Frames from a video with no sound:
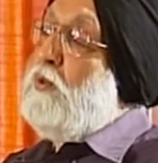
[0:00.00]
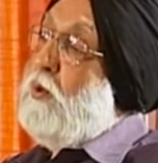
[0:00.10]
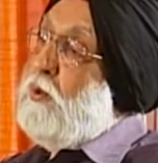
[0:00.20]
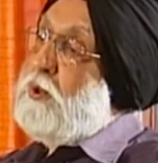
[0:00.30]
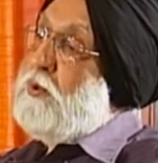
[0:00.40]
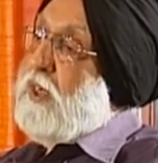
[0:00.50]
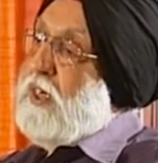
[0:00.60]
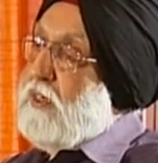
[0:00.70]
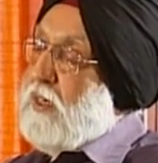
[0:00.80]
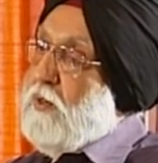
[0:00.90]
those who
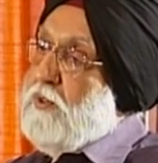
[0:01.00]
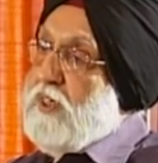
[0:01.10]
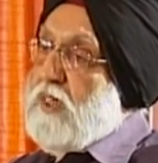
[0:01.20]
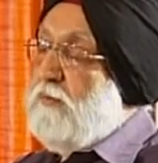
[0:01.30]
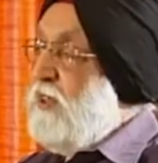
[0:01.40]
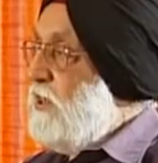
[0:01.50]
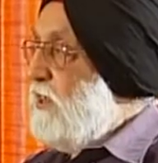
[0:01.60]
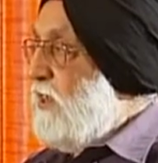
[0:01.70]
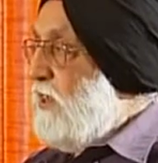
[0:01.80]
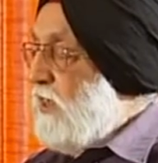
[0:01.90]
are in crowded urban
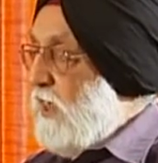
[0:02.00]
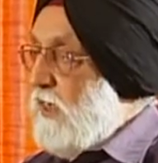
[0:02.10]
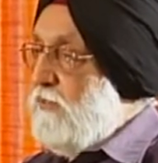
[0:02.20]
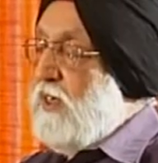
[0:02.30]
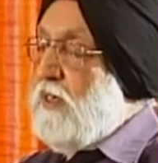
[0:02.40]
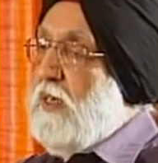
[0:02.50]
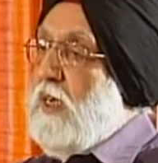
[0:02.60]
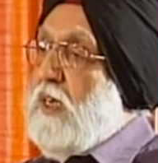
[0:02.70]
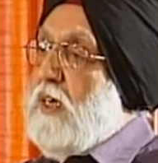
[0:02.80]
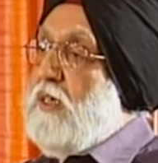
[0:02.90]
cities. I lived in
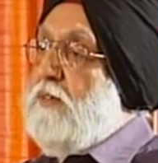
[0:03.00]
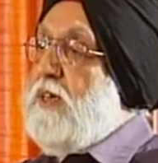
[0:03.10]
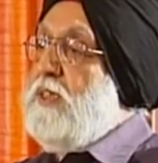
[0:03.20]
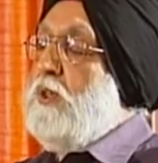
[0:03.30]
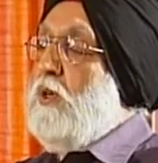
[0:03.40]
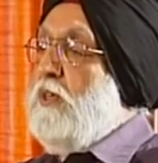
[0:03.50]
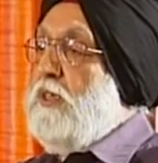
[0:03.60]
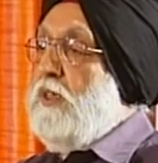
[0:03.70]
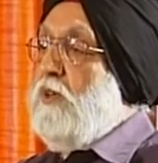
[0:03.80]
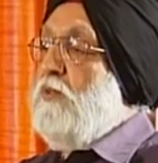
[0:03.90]
defense
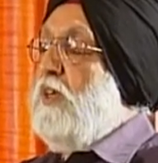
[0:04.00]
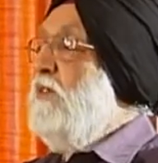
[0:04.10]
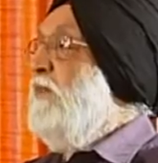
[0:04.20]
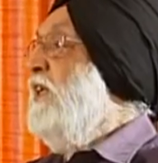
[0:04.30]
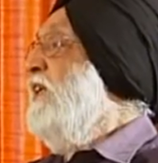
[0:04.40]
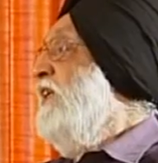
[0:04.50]
colony on one of my